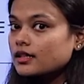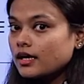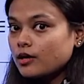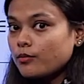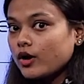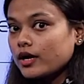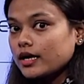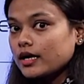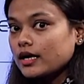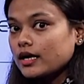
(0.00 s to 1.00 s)
Think upon
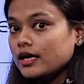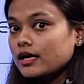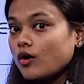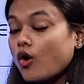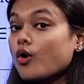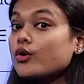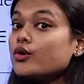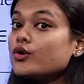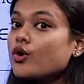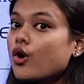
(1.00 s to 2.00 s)
it,
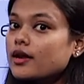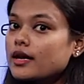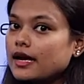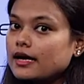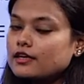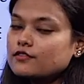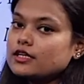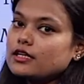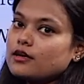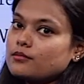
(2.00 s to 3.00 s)
non-negative
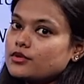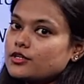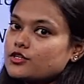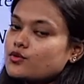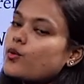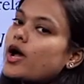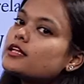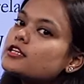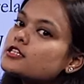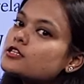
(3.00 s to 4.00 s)
real numbers.
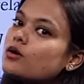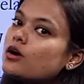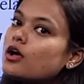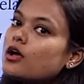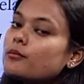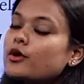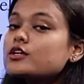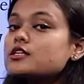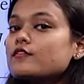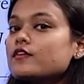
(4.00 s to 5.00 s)
Why this so?
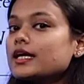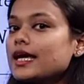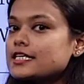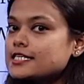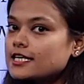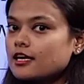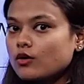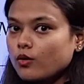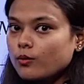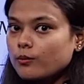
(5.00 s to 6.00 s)
Because if we take
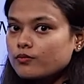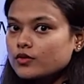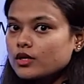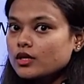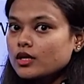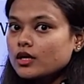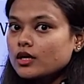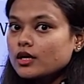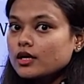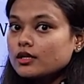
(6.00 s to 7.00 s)
0,
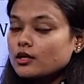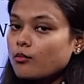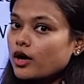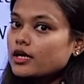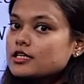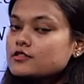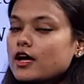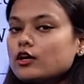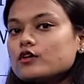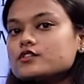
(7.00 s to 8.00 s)
the modulus
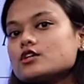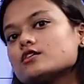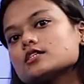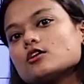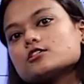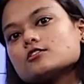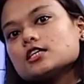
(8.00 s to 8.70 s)
value of 0 is also